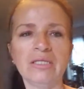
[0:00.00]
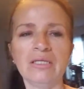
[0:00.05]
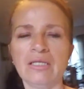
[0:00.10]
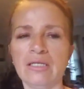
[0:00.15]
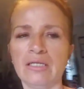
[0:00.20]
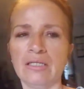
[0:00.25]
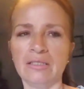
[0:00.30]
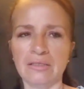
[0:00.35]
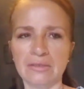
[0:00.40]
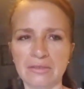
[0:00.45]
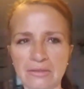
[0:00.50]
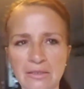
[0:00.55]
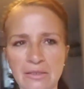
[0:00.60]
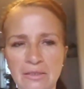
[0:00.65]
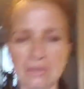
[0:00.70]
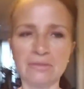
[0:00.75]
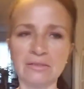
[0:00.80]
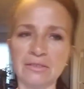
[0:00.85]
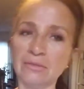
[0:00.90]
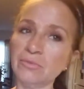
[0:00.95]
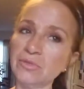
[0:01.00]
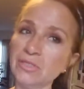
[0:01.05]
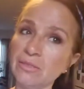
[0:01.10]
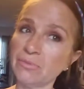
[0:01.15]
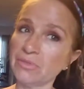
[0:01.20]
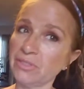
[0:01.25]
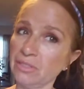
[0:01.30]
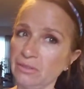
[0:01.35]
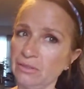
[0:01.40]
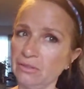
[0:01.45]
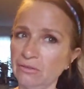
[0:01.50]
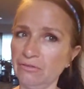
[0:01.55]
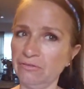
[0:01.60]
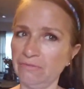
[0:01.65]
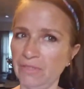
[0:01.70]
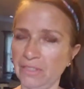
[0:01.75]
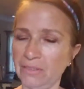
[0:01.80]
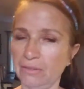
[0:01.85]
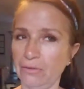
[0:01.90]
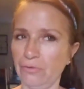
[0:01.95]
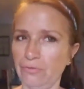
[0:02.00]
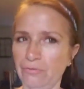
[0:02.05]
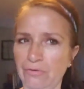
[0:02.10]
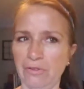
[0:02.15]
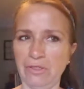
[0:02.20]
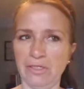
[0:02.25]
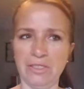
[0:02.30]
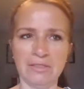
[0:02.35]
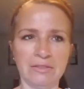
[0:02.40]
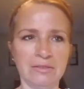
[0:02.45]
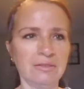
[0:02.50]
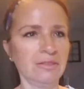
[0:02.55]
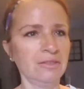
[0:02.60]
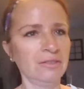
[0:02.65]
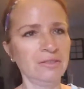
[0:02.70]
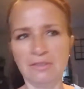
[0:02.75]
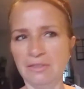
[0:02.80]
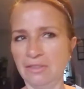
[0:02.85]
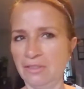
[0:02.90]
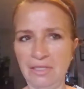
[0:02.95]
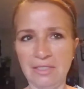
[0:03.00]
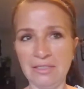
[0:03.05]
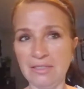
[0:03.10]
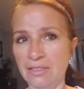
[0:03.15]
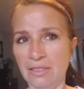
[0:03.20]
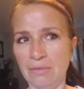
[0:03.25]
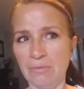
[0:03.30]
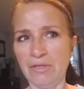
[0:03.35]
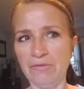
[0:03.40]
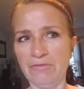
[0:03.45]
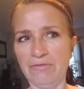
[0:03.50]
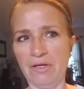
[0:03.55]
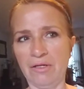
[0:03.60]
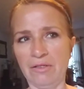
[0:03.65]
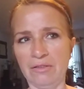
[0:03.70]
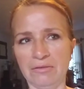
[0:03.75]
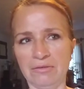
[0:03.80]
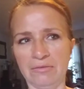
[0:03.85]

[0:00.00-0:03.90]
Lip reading: and sometimes they do fight over it. That's not my fault.